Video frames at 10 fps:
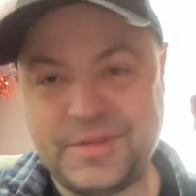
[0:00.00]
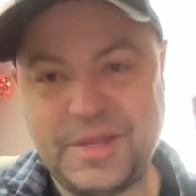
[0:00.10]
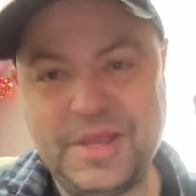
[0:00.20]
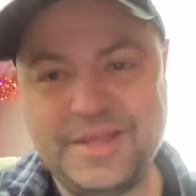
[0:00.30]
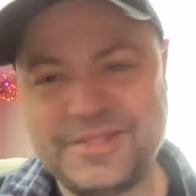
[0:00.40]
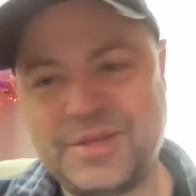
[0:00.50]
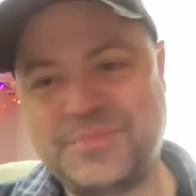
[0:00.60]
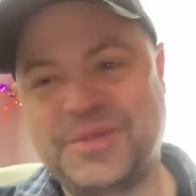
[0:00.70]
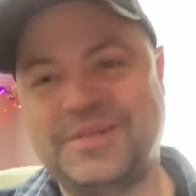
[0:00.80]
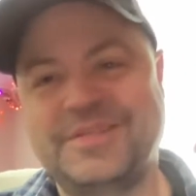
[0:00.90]
That's all I'm
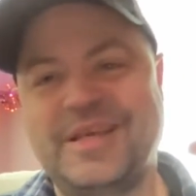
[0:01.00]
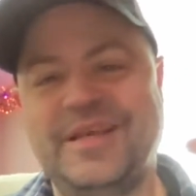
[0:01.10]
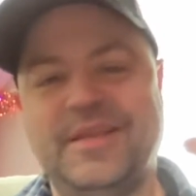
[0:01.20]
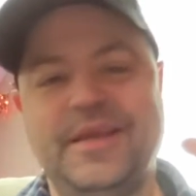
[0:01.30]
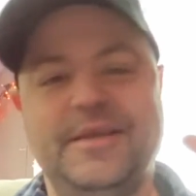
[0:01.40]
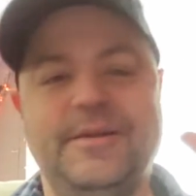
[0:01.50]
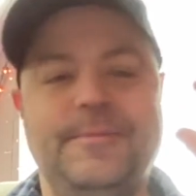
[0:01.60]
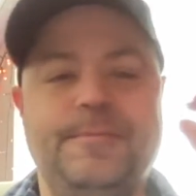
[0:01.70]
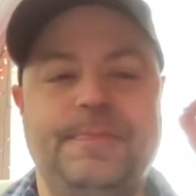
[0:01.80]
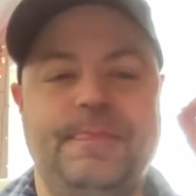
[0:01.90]
gonna say. Like,
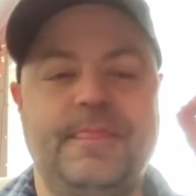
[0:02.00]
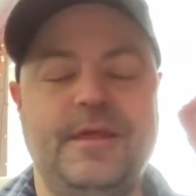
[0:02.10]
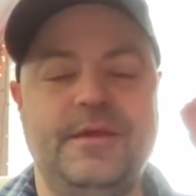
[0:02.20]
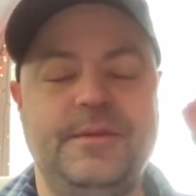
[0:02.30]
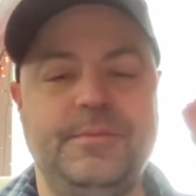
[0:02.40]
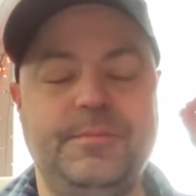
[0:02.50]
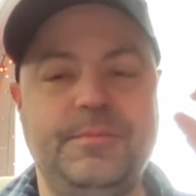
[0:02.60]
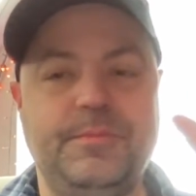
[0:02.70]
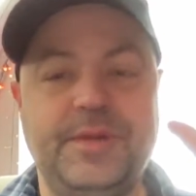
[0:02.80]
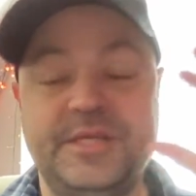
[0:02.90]

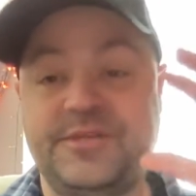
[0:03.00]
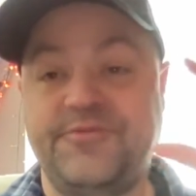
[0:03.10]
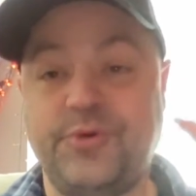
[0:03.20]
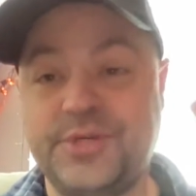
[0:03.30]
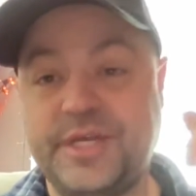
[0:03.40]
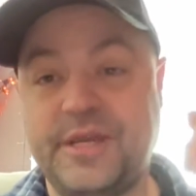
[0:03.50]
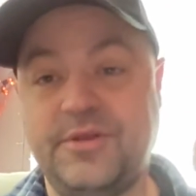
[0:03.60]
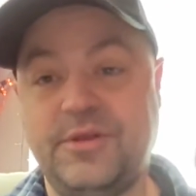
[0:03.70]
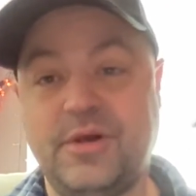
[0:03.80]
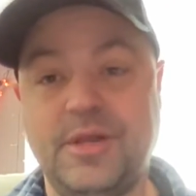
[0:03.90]
it's a four
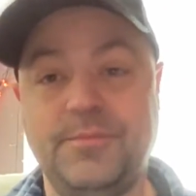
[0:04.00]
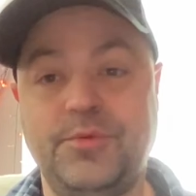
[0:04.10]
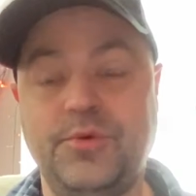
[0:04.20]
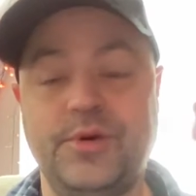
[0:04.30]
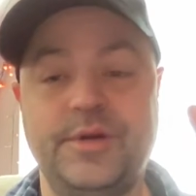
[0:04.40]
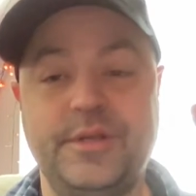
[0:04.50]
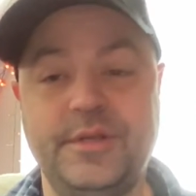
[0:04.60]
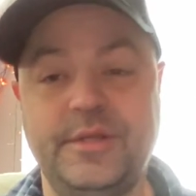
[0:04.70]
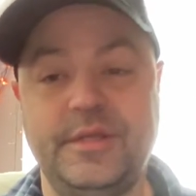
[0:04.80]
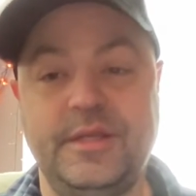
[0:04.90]
channel onboard.
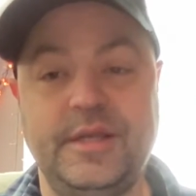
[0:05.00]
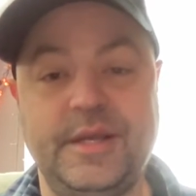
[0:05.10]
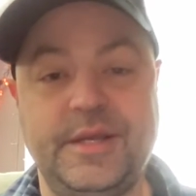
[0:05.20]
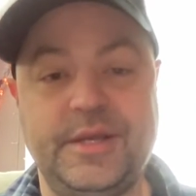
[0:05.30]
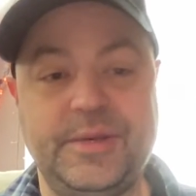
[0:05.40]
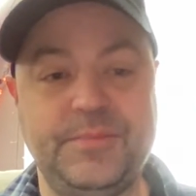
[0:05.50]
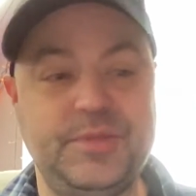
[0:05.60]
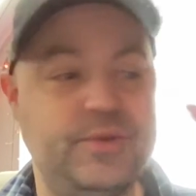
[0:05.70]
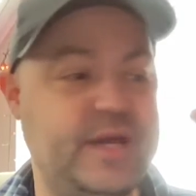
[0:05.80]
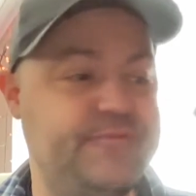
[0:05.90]
Um,
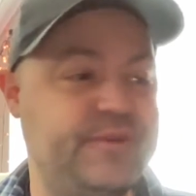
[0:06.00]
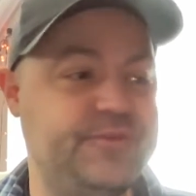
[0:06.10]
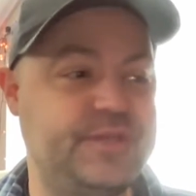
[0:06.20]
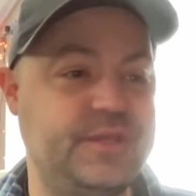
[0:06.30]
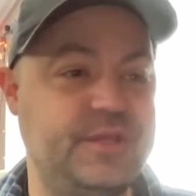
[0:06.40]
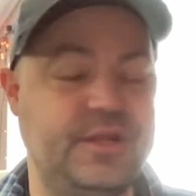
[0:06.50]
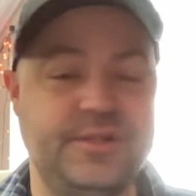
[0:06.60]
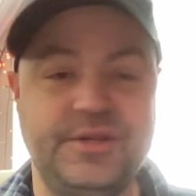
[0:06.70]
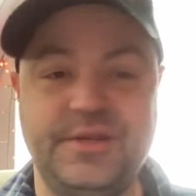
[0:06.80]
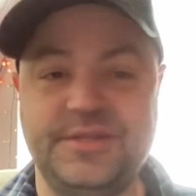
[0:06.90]
you have everything you need on
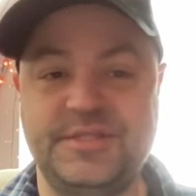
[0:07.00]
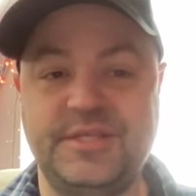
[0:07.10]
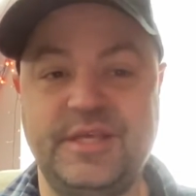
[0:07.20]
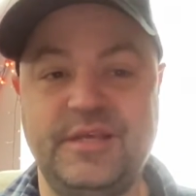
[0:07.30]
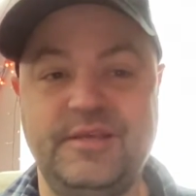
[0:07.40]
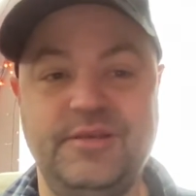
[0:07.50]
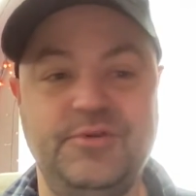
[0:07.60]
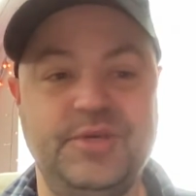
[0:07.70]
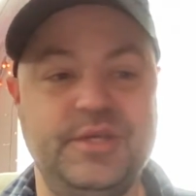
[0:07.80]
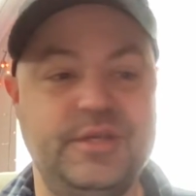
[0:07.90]
there. You can sync. You
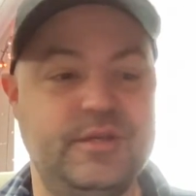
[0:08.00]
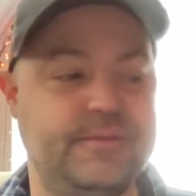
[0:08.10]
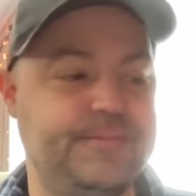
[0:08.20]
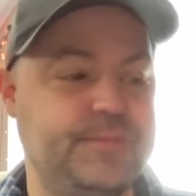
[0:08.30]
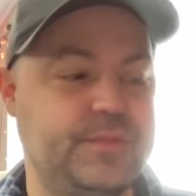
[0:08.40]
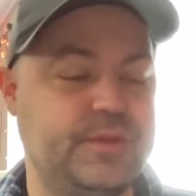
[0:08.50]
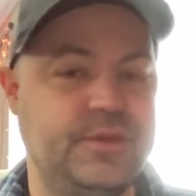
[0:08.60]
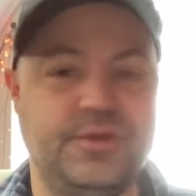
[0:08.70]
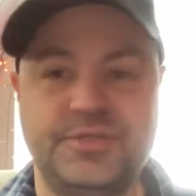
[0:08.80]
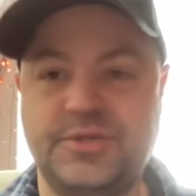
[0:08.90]
can
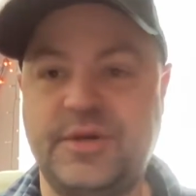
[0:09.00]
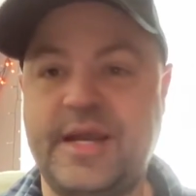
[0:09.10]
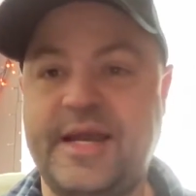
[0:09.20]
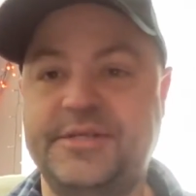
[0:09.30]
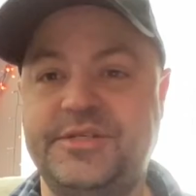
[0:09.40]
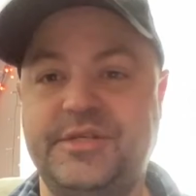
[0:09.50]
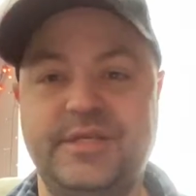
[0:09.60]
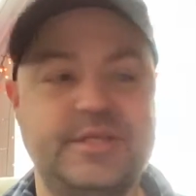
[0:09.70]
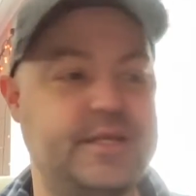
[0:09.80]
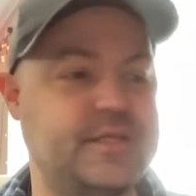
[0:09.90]
you can scratch.
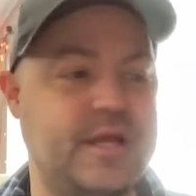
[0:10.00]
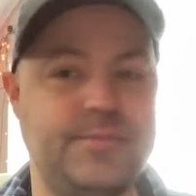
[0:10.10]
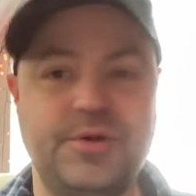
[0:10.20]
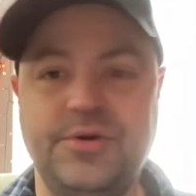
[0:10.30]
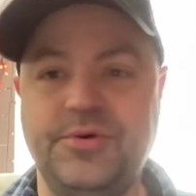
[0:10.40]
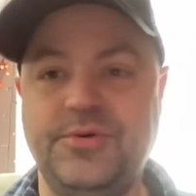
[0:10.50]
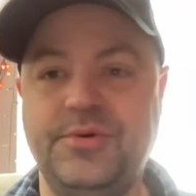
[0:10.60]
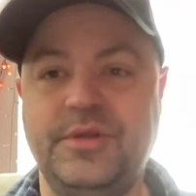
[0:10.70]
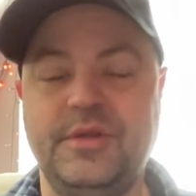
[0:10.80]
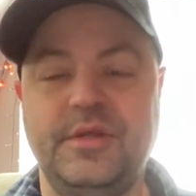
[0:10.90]
It's got time code.